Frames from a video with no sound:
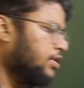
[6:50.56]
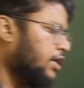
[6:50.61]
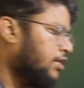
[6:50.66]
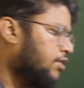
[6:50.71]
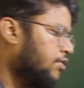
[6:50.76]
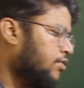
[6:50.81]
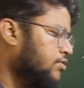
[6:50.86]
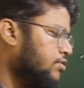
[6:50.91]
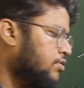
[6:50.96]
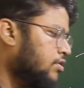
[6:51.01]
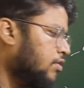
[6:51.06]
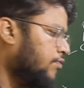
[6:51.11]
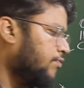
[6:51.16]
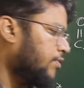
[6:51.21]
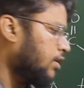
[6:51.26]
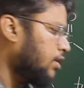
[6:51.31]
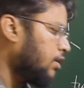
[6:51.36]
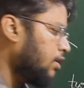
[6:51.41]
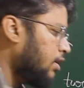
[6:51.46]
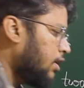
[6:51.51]
nitrogen of
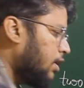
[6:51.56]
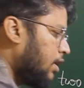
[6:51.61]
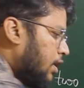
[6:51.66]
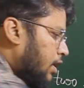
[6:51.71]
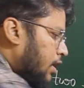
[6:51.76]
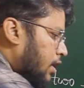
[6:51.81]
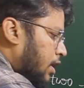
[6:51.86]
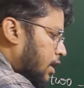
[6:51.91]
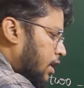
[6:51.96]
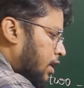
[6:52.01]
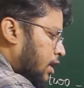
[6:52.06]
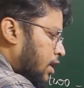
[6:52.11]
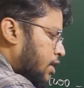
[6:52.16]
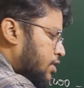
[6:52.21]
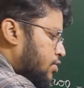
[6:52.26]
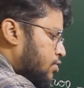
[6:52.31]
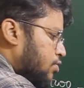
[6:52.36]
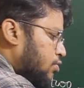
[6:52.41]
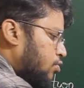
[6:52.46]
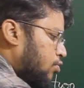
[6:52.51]
an
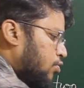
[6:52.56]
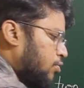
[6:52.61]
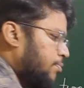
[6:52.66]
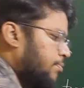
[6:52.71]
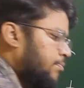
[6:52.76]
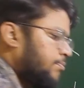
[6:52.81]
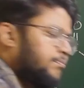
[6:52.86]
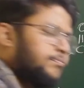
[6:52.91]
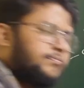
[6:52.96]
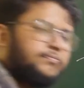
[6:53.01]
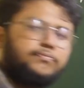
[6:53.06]
NH2 group